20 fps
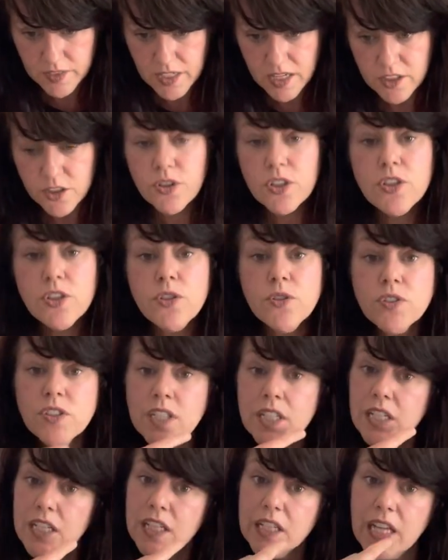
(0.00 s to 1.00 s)
You can use
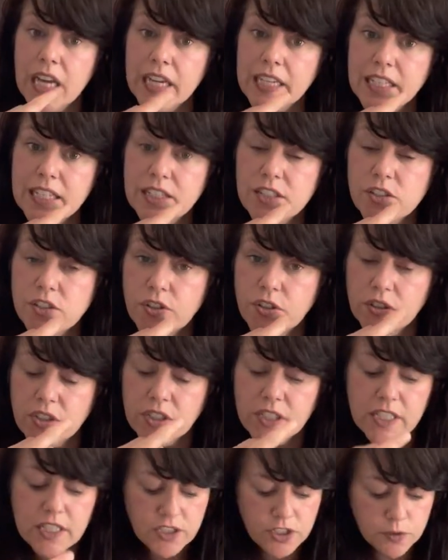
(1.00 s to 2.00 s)
it like
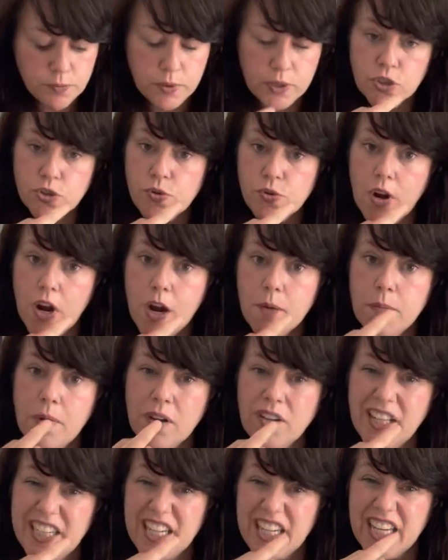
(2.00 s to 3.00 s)
internally, just put a drop
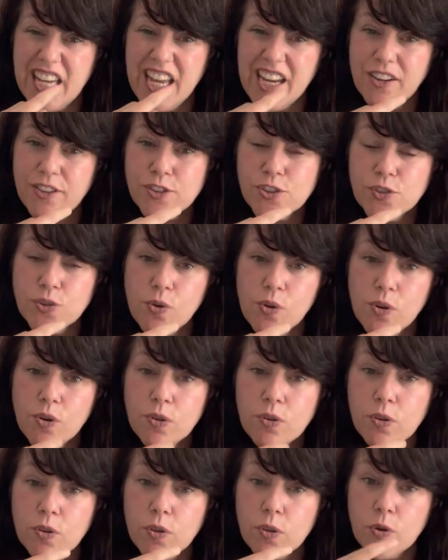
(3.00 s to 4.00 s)
on like a canker sore
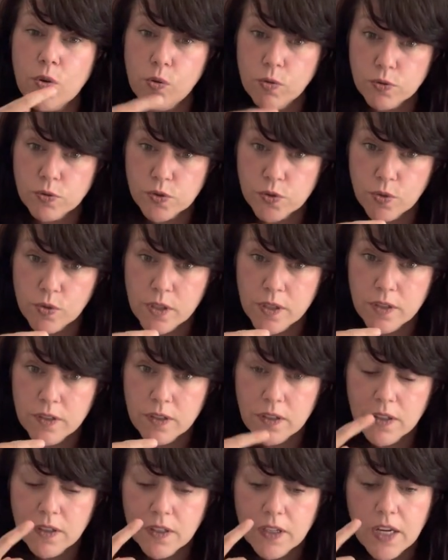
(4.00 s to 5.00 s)
or a cold sore.
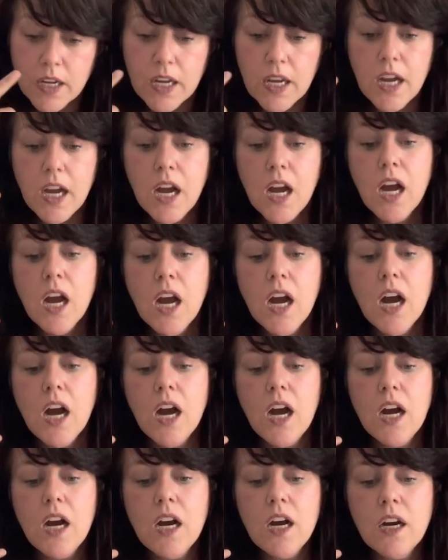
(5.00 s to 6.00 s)

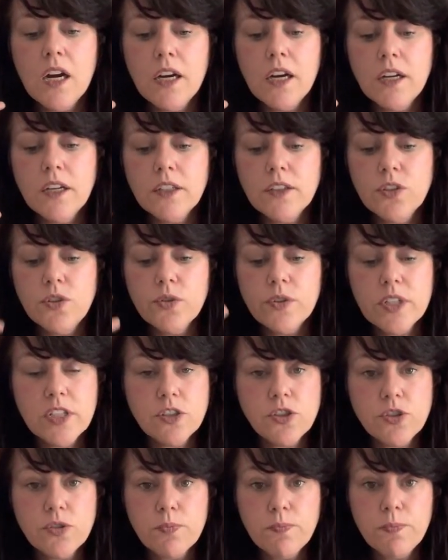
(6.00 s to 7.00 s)
You can
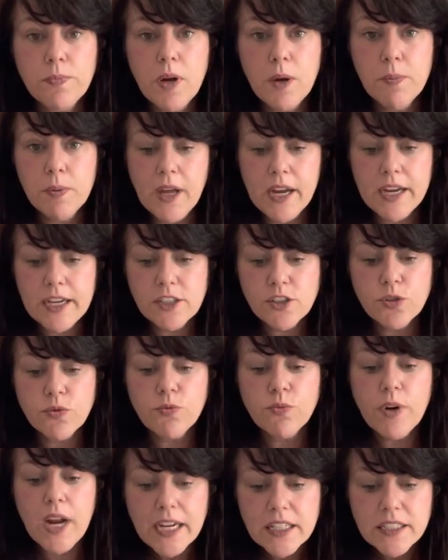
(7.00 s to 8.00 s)
apply it
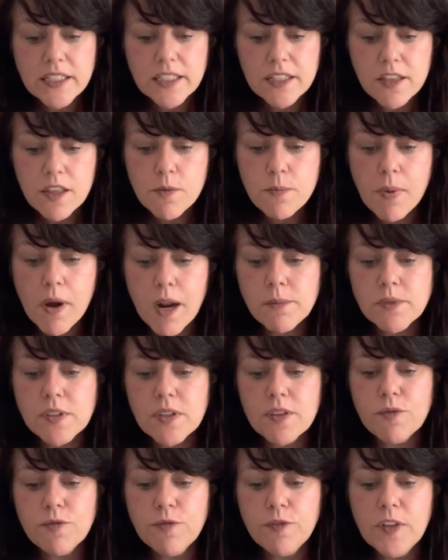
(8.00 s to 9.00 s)
directly to the bottoms of
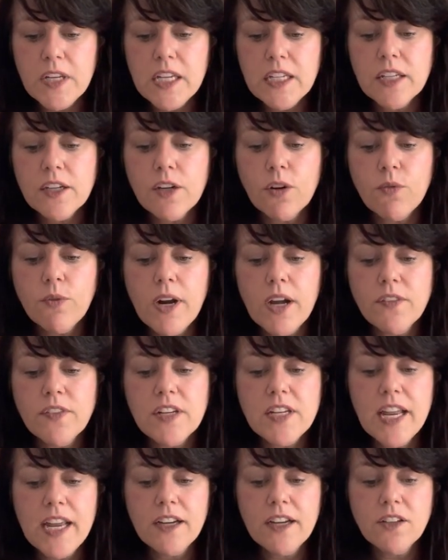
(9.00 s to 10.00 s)
the feet and around the
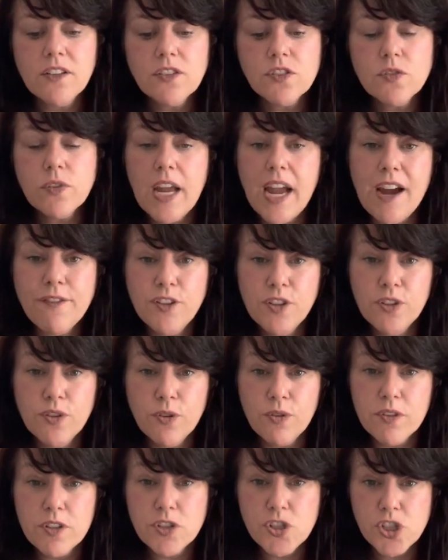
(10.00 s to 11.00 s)
nails after you go
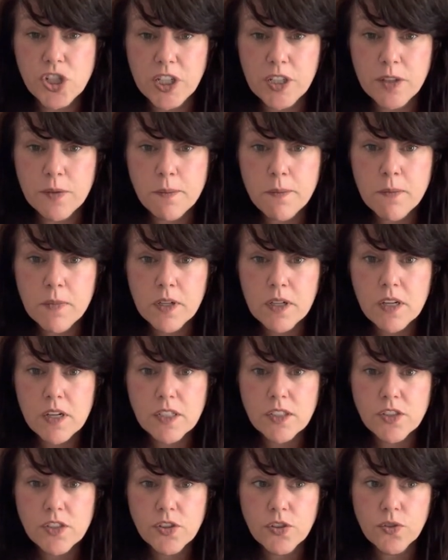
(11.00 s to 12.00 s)
to the gym
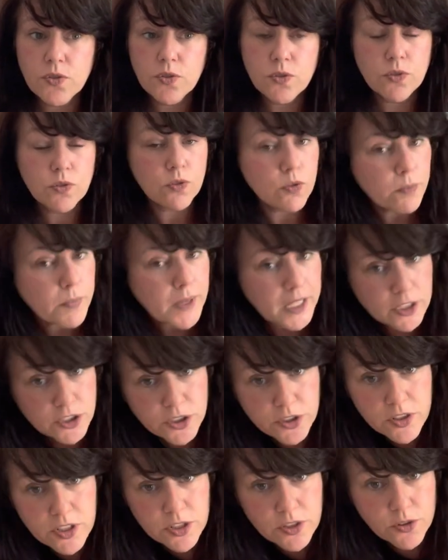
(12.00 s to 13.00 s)
to make
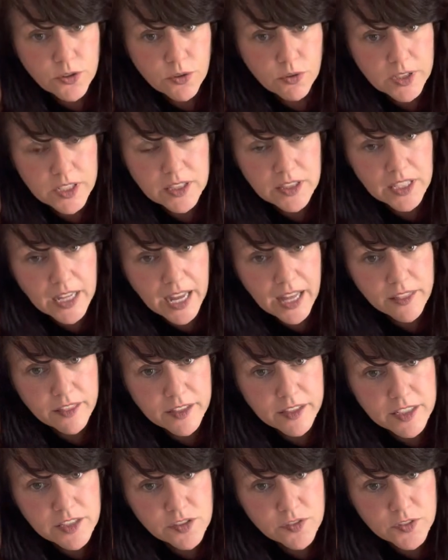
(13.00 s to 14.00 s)
sure that you don't get the
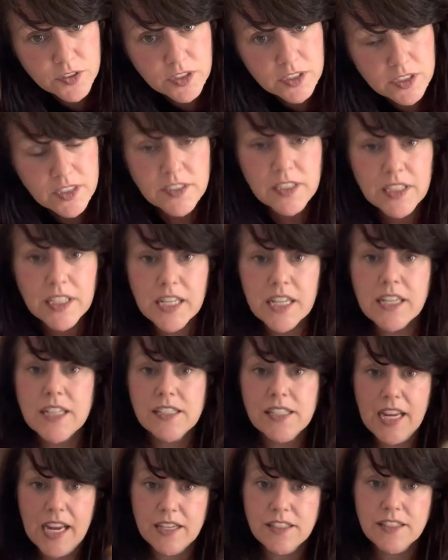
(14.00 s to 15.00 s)
athlete's foot, because again, it's
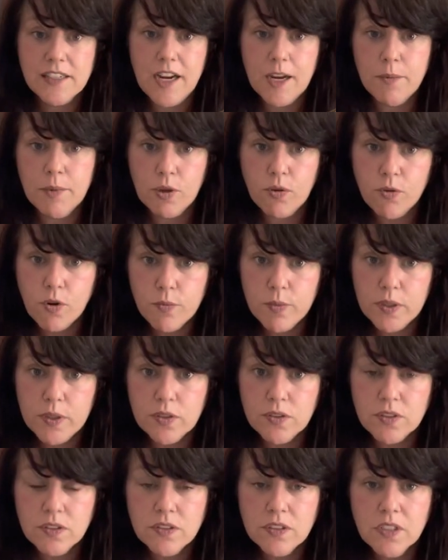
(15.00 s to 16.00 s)

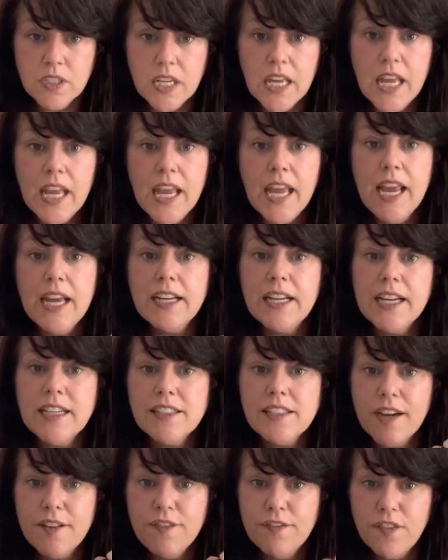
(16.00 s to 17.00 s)
antimicrobial and
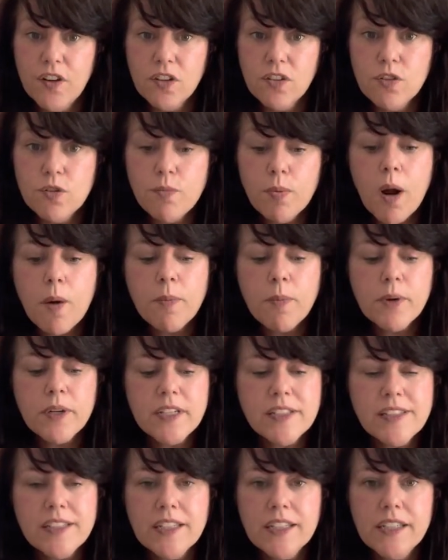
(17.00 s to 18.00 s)
antifungal
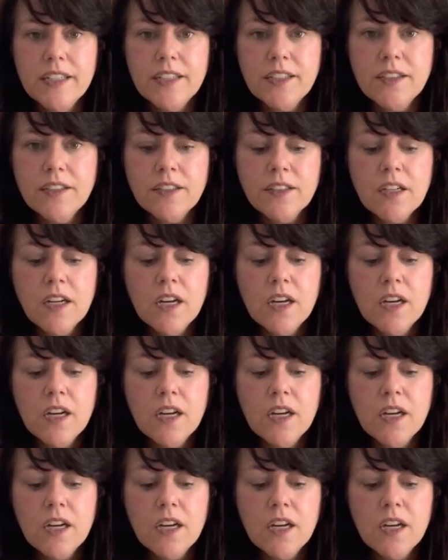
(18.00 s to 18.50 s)
properties in here.